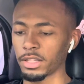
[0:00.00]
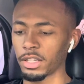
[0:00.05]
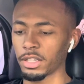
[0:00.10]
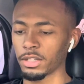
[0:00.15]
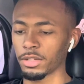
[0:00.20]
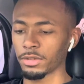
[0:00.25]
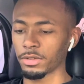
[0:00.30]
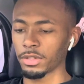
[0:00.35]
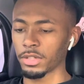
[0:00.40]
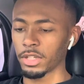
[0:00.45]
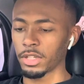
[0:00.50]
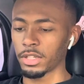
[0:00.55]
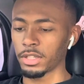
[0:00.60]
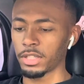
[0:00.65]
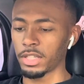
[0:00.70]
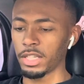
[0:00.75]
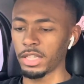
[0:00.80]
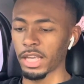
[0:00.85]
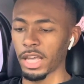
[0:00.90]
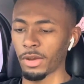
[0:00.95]
think this is it.
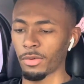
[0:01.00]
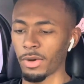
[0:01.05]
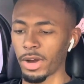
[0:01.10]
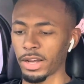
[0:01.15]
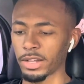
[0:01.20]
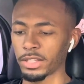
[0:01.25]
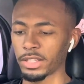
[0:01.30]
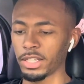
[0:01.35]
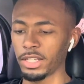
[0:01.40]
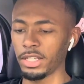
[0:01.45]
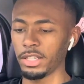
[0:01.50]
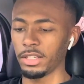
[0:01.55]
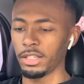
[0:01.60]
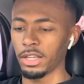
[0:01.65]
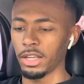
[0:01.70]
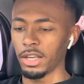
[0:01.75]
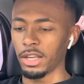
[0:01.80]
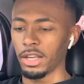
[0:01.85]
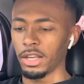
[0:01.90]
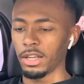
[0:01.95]
T-A-Y-T.
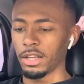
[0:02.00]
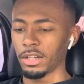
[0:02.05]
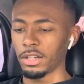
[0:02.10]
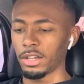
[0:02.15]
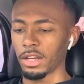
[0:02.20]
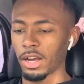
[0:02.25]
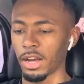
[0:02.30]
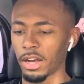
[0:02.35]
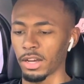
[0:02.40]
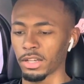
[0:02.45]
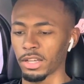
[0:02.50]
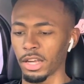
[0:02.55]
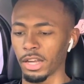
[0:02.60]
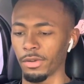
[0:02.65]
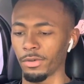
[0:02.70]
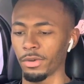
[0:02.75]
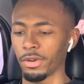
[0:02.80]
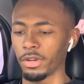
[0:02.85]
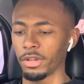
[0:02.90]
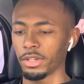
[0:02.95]
No, I
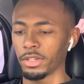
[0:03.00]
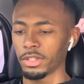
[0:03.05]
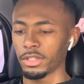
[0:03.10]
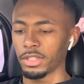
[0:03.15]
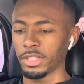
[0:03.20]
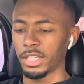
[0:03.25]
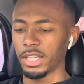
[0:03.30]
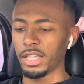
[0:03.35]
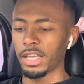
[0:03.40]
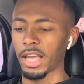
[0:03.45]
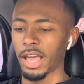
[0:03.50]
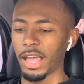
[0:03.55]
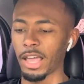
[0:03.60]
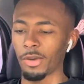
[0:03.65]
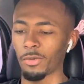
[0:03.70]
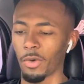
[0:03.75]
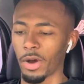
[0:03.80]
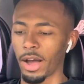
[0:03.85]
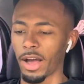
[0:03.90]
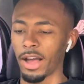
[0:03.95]
can't read. T-A-Y-K-E-Y.